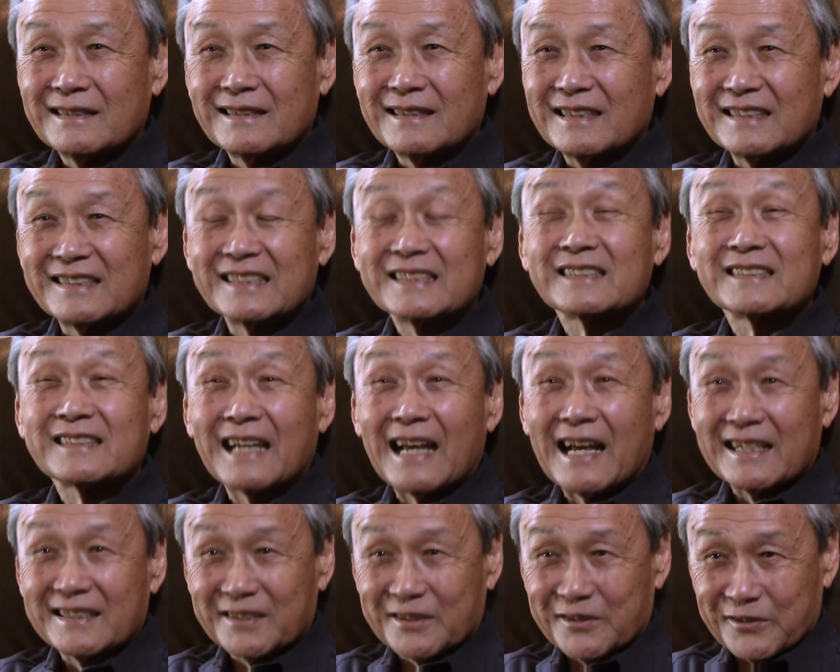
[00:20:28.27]
a
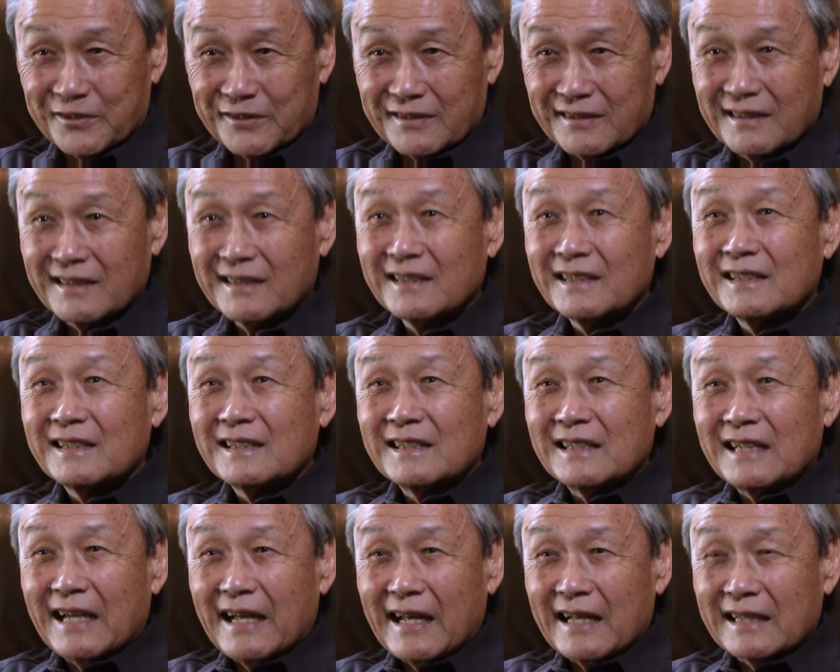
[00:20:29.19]
disaster.
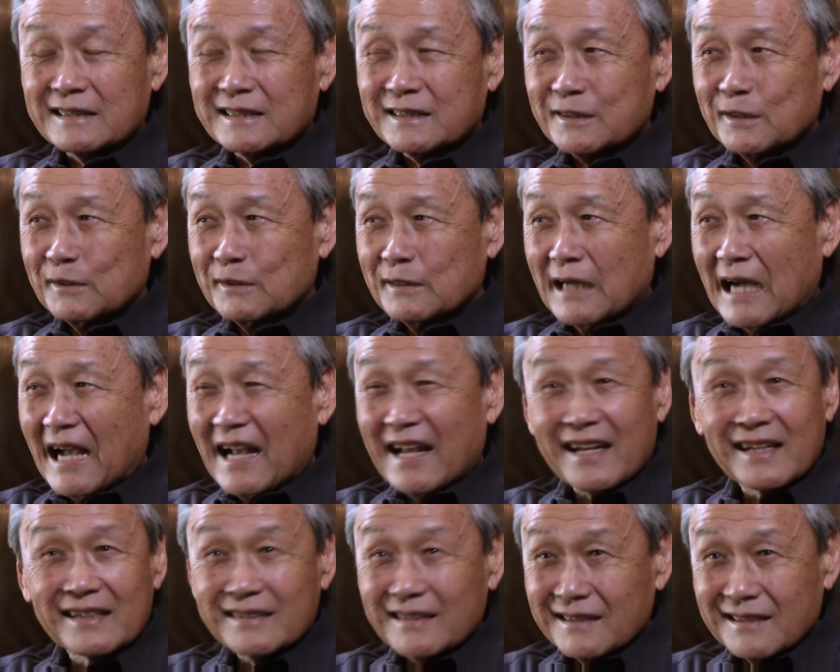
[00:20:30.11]
And so I
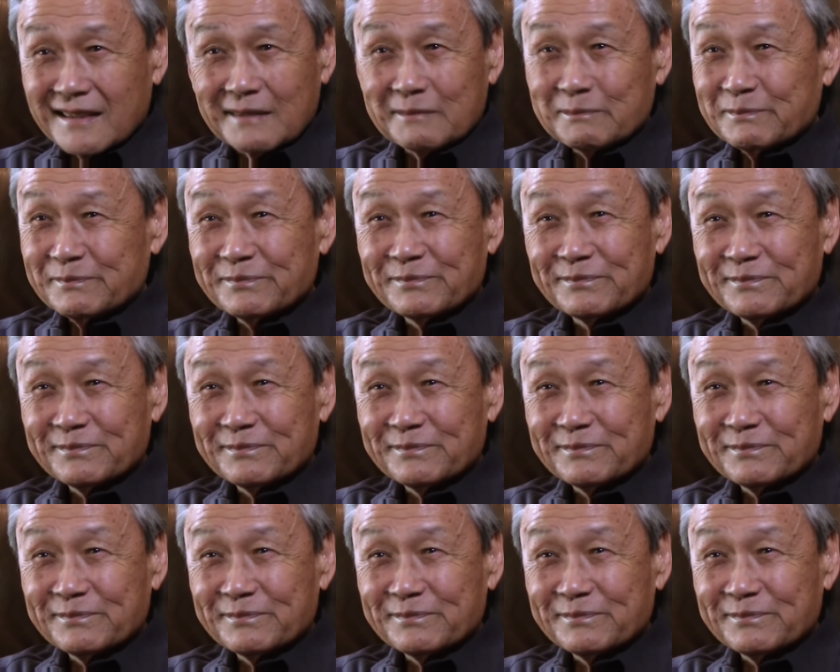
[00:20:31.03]
ended up